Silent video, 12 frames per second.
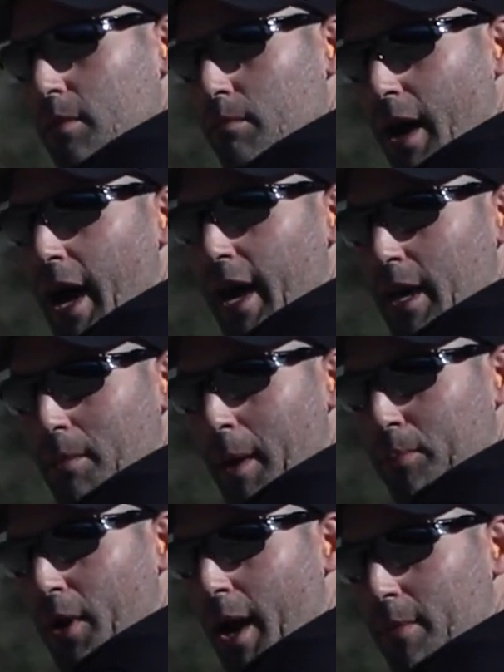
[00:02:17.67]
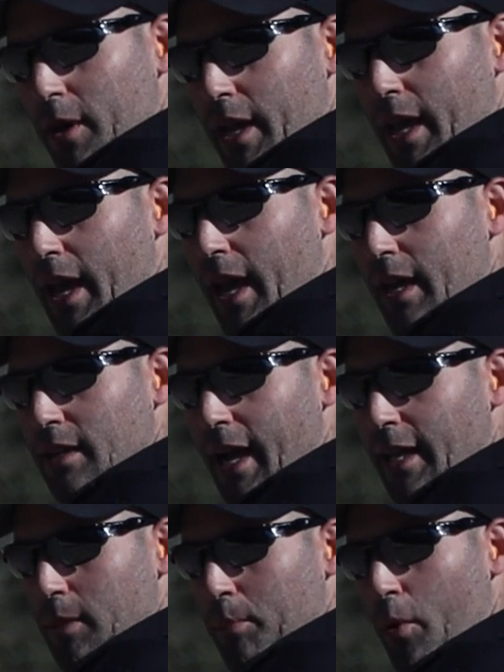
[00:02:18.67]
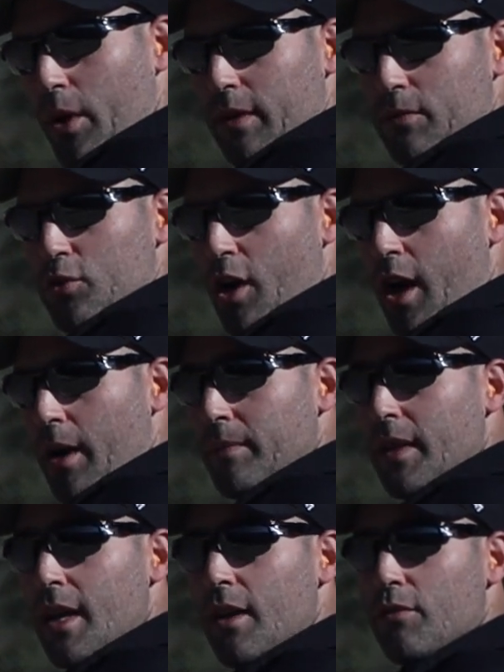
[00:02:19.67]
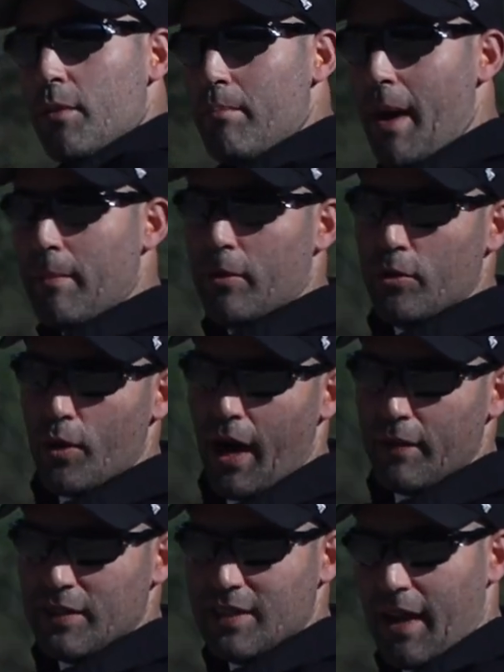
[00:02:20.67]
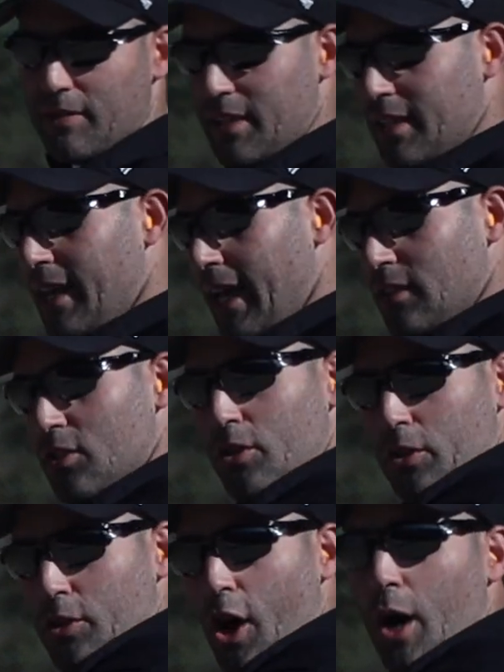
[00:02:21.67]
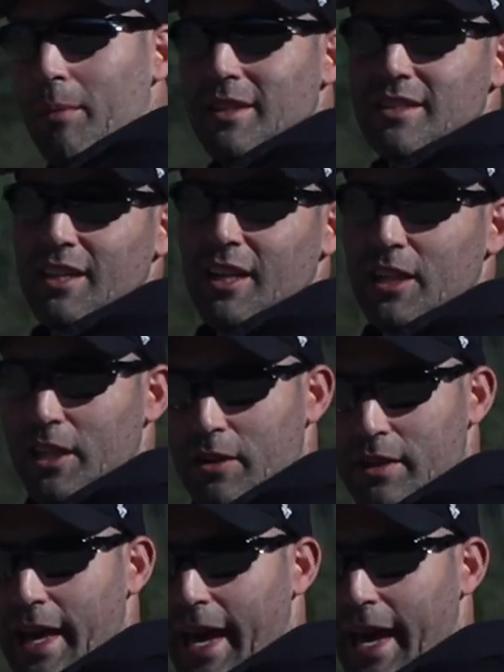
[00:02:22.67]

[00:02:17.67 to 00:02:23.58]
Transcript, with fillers: my, my primary hand at the point of draw. Remember, you obviously have to get to your garment to clear